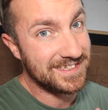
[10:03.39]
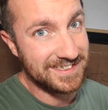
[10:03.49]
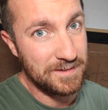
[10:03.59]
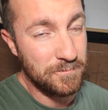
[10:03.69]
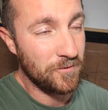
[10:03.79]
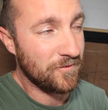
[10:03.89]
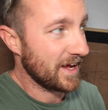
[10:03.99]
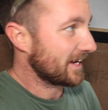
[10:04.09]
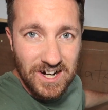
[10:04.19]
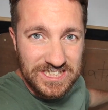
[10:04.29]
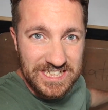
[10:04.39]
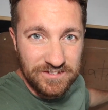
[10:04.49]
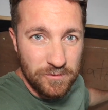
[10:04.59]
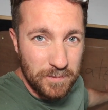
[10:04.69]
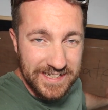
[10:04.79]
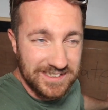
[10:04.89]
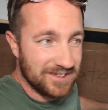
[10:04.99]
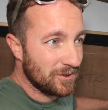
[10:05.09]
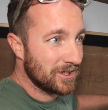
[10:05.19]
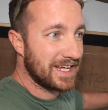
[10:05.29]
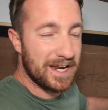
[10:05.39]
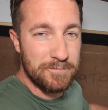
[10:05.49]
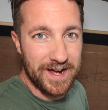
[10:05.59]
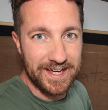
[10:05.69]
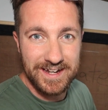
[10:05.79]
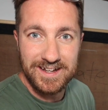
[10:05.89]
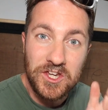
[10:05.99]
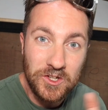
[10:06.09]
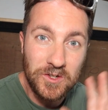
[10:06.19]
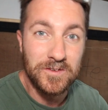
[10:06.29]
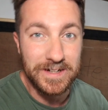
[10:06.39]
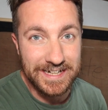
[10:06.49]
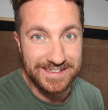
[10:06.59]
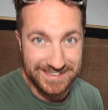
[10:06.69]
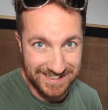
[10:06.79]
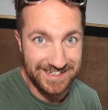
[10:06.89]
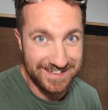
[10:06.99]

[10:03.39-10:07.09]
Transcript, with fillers: a simple fix. I just need to replace the wood, get it painted. You don't need to see